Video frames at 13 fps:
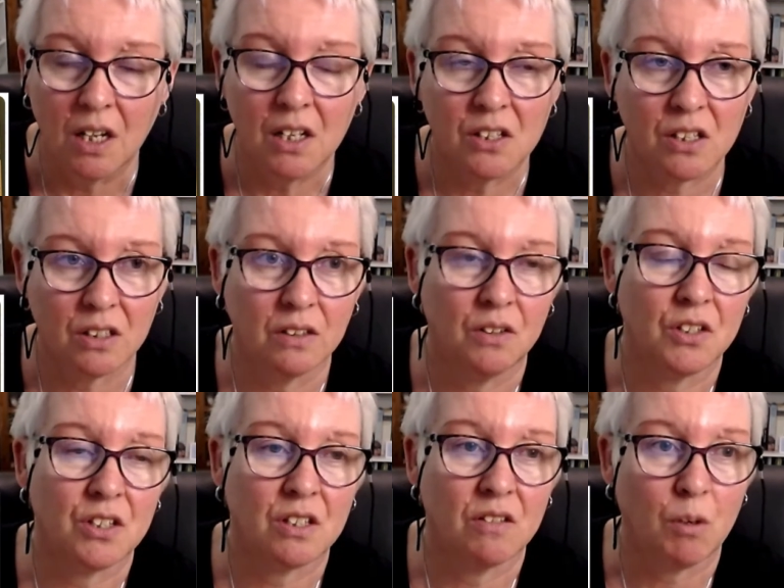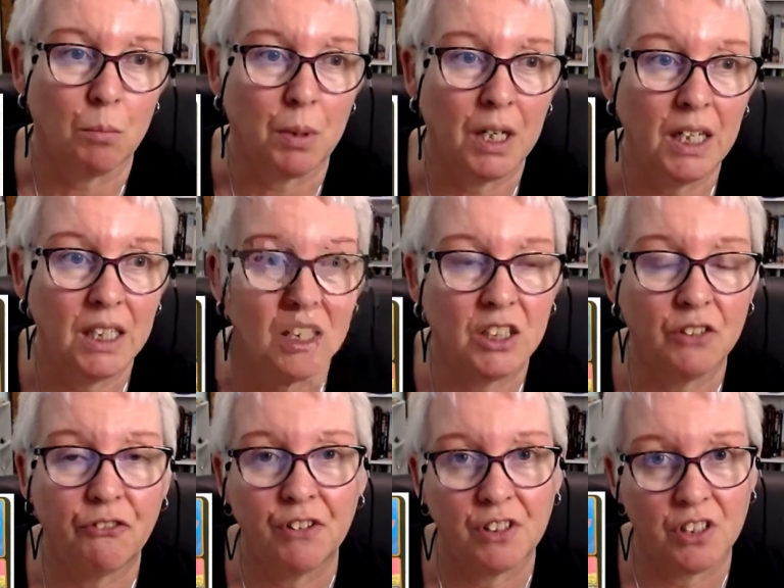So it's completely
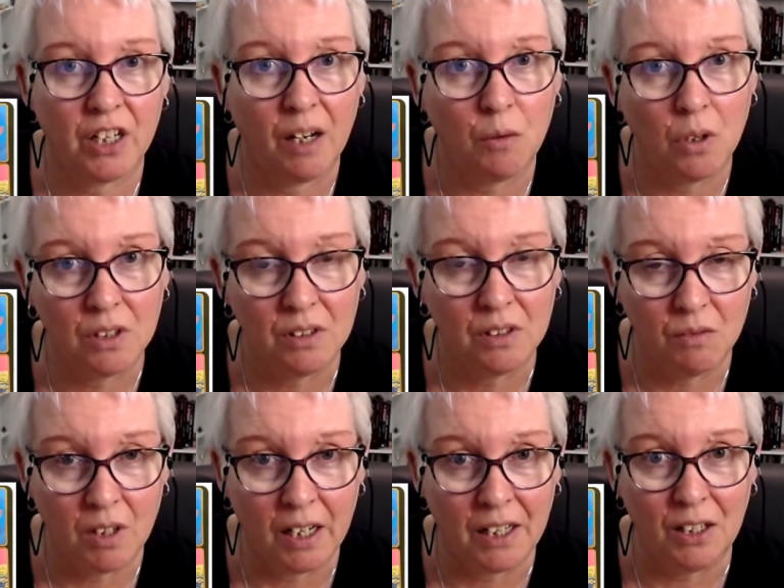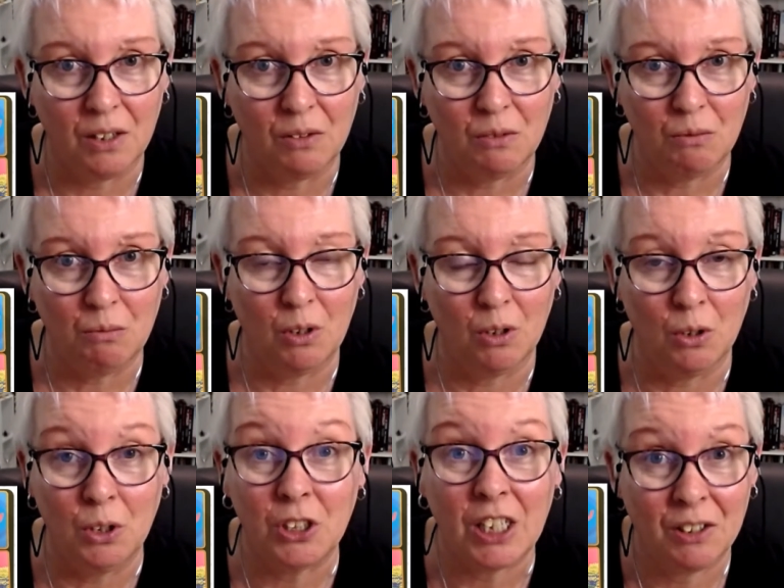different to how I
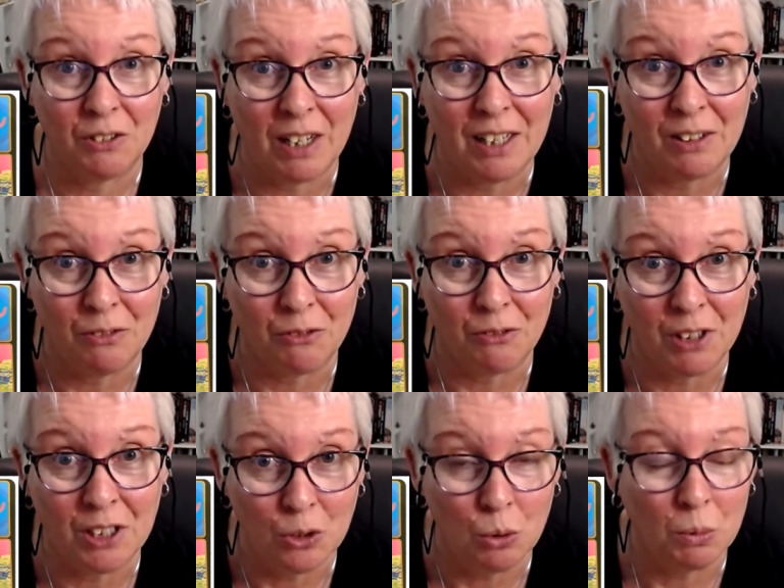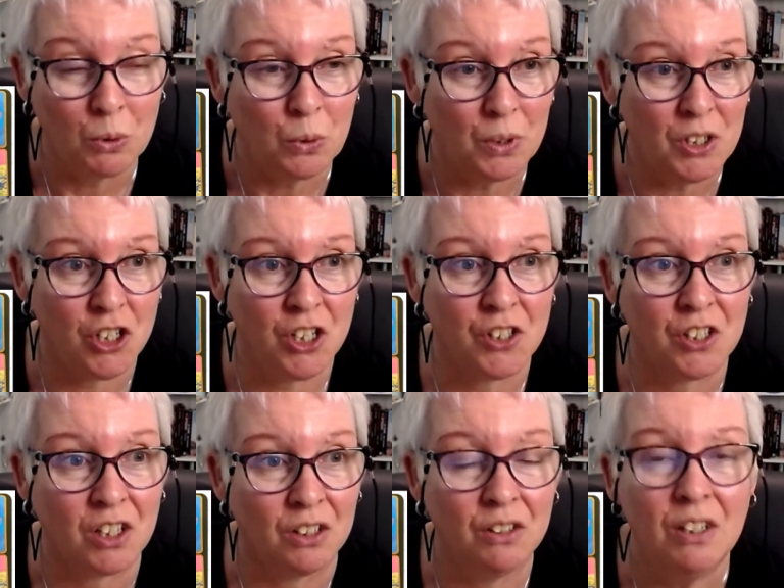learned how to read Lenormand all these years
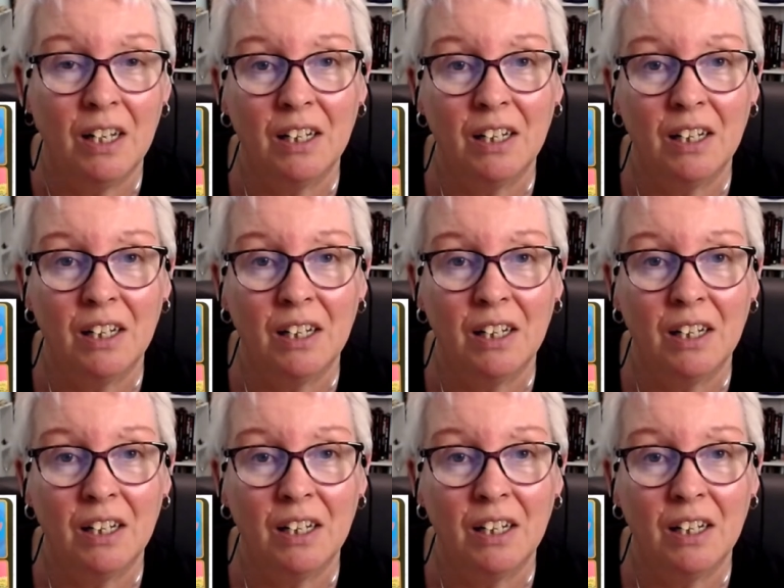ago.